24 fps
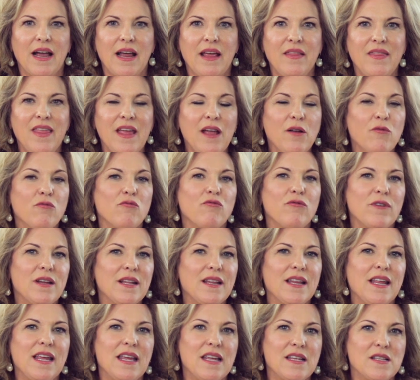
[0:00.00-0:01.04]
And that
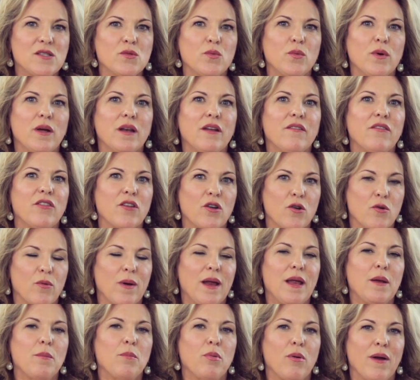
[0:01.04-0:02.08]
really is one of the
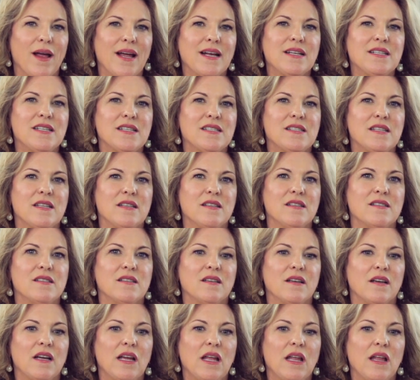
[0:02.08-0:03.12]
great practices
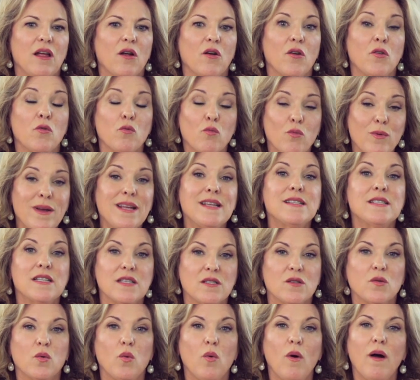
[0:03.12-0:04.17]
and
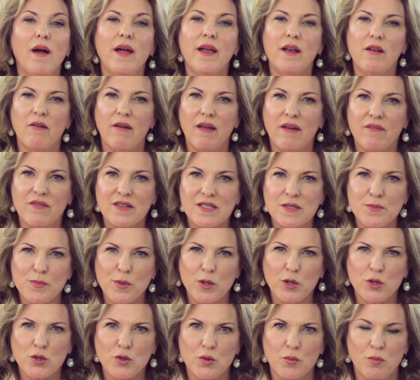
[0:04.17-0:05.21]
reasons why to have a
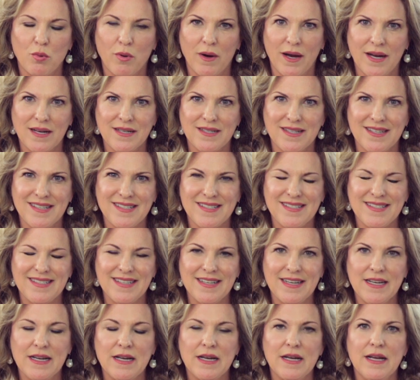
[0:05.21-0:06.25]
spiritual practice
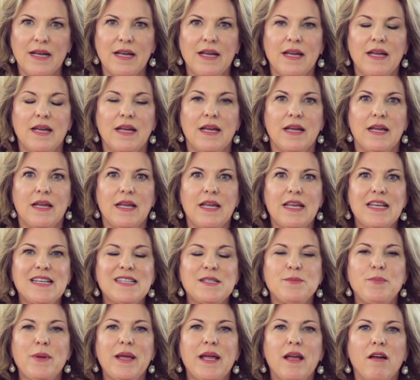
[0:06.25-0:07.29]

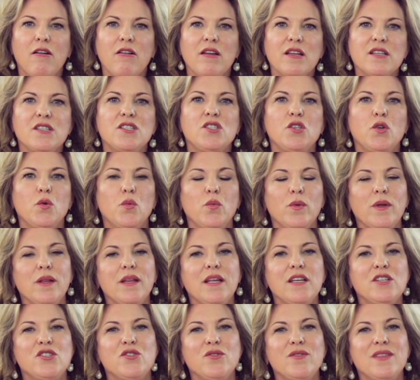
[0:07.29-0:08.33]
is because to
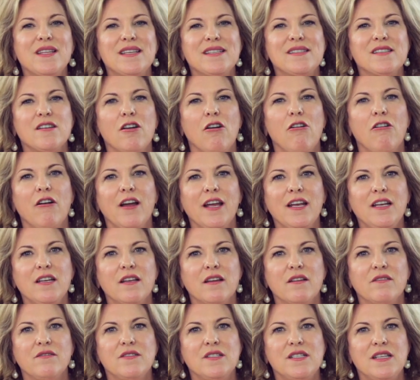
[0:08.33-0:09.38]
really do this kind
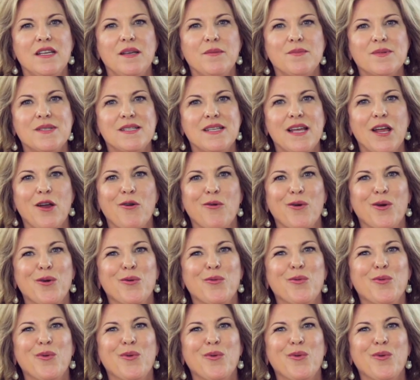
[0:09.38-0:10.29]
of deep sacred